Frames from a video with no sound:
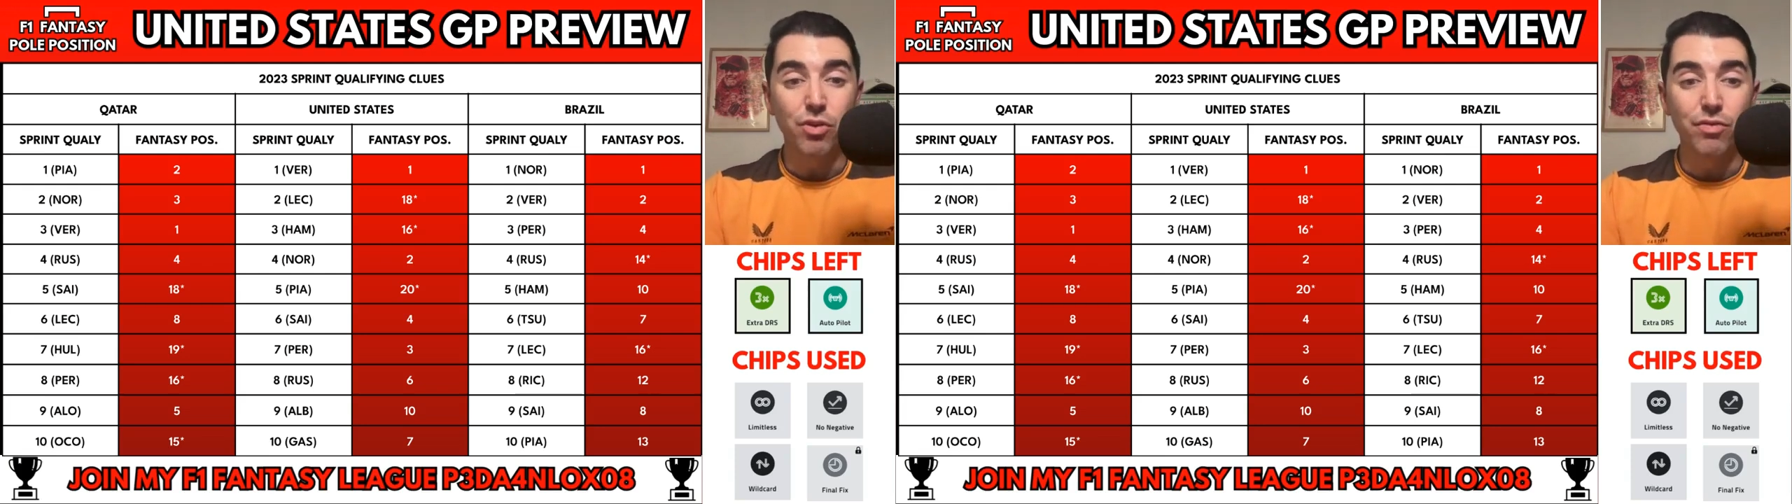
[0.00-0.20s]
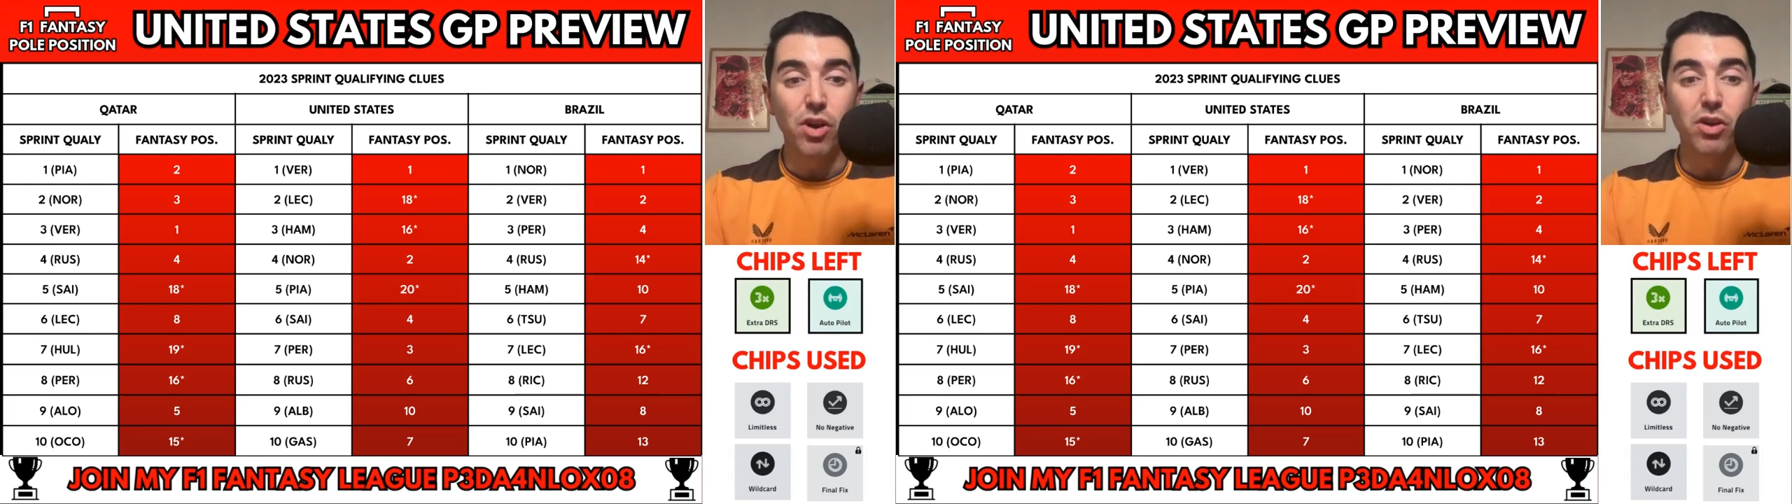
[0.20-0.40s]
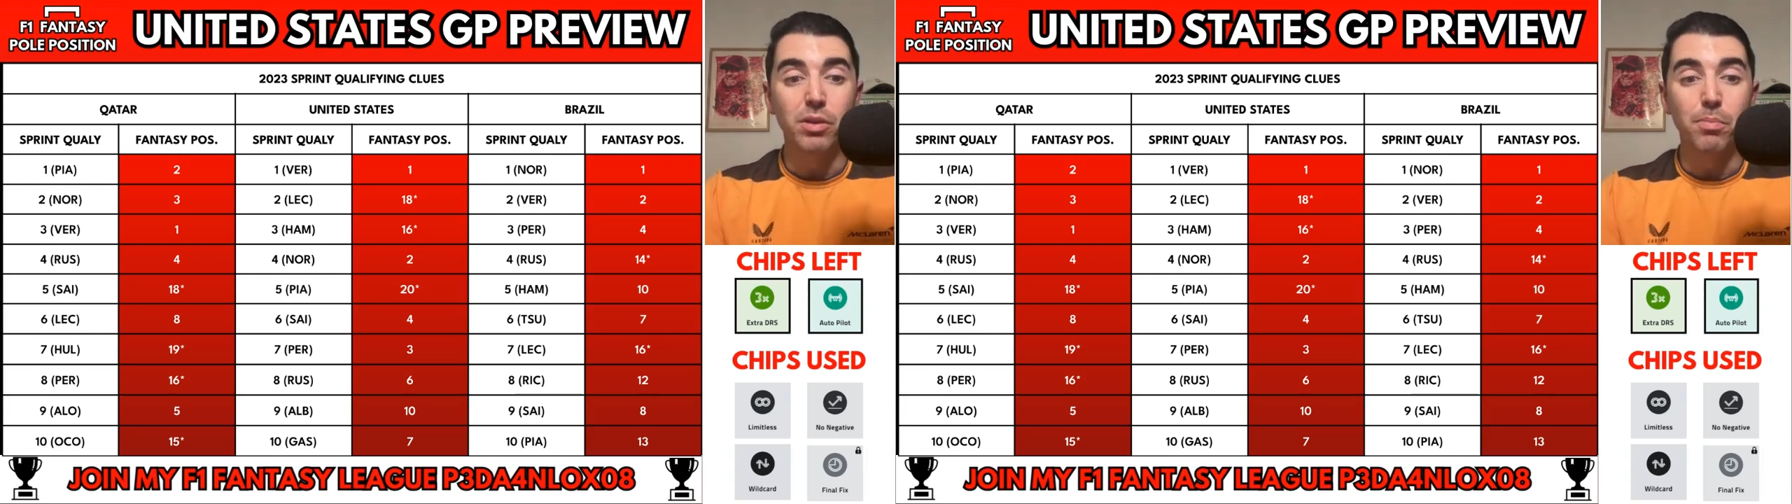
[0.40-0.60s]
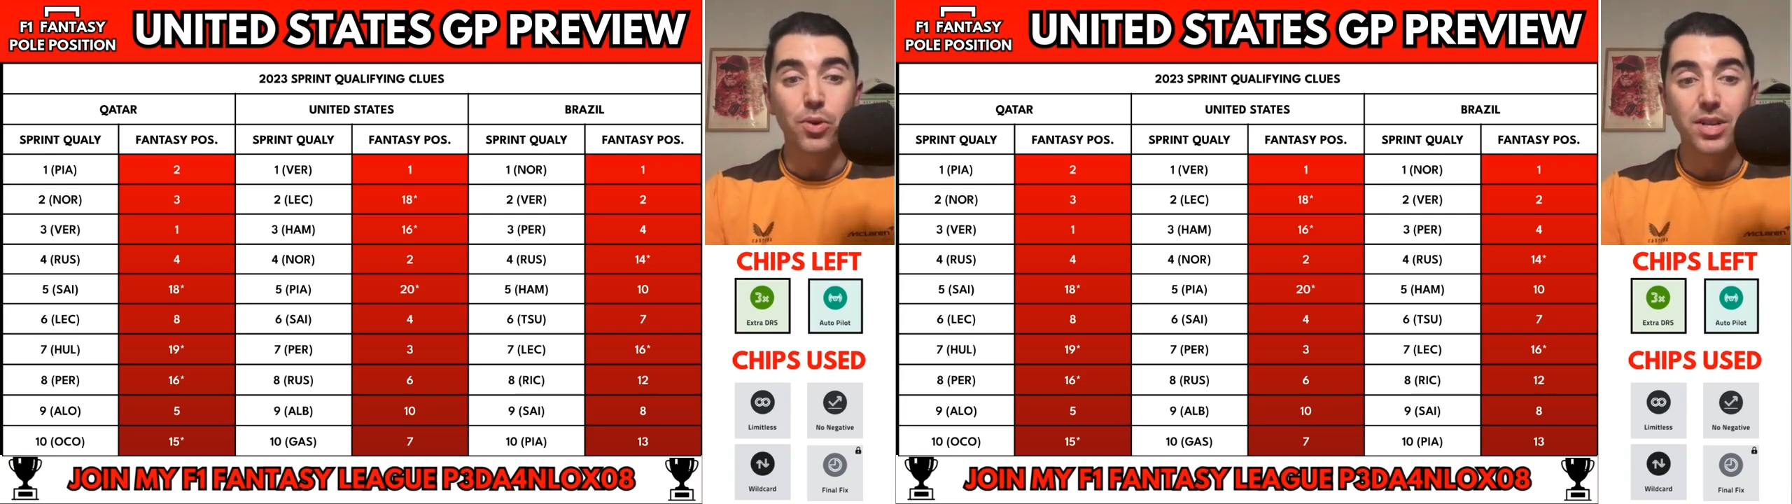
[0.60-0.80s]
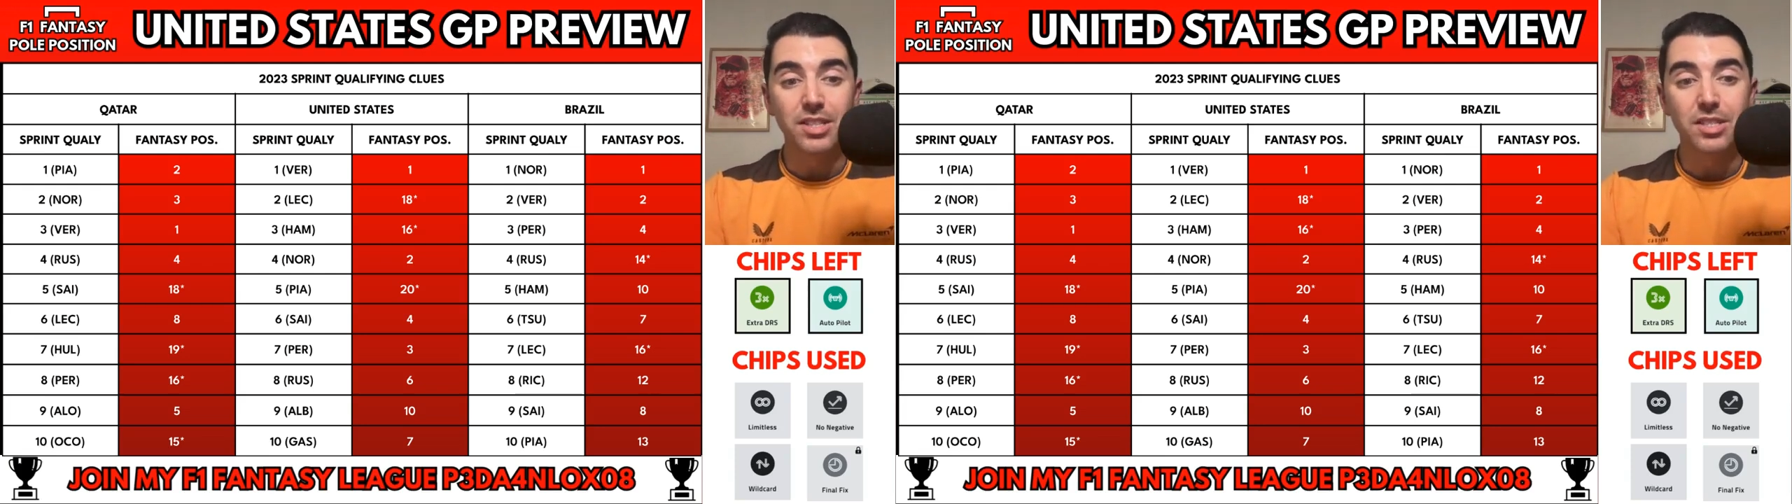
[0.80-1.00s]
overall in the
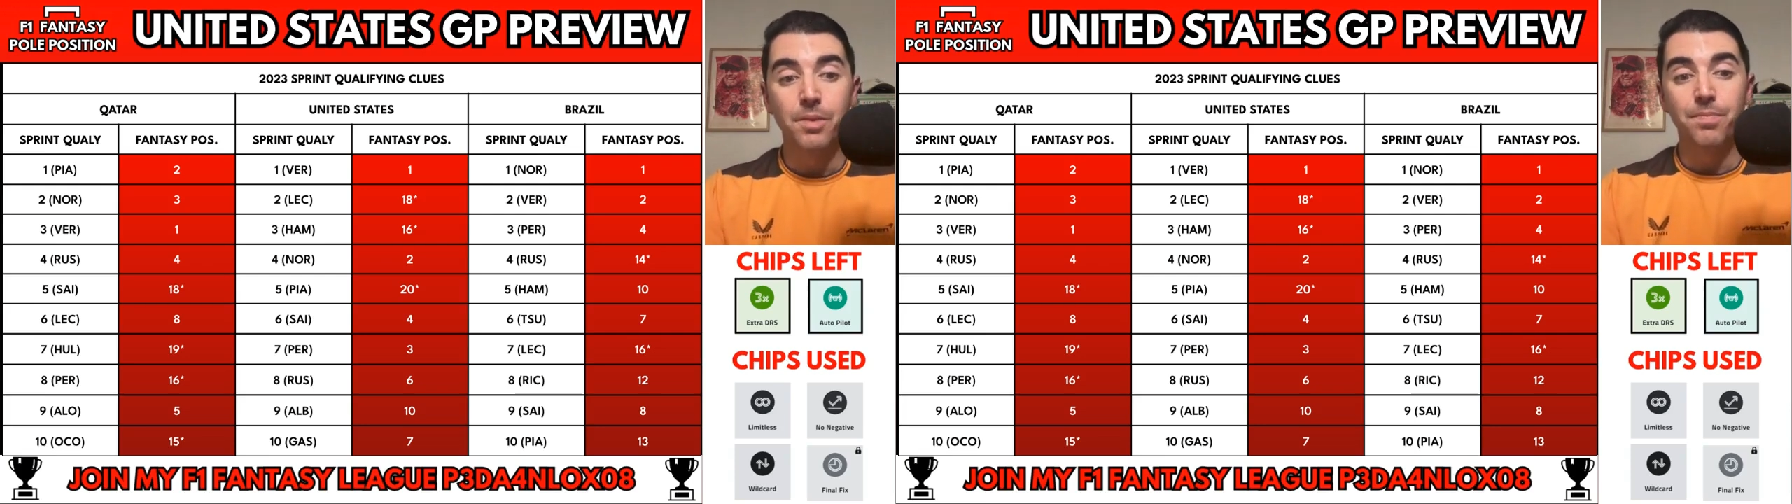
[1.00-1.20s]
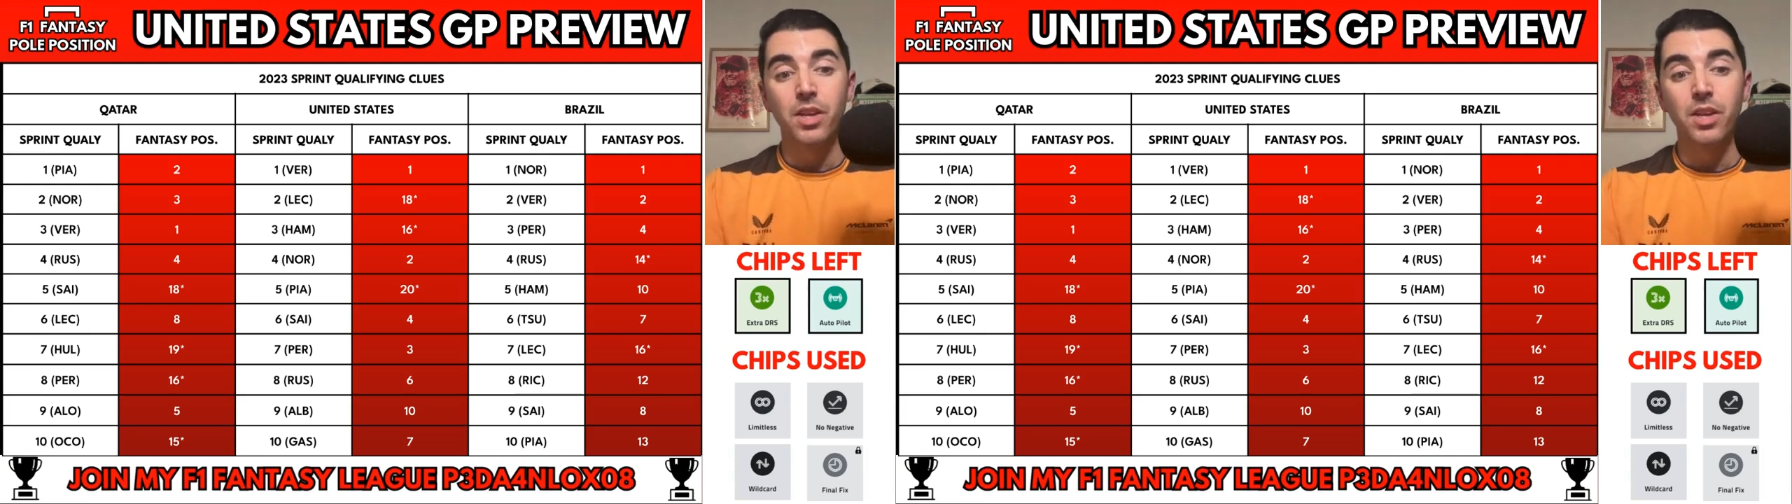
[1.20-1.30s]
points.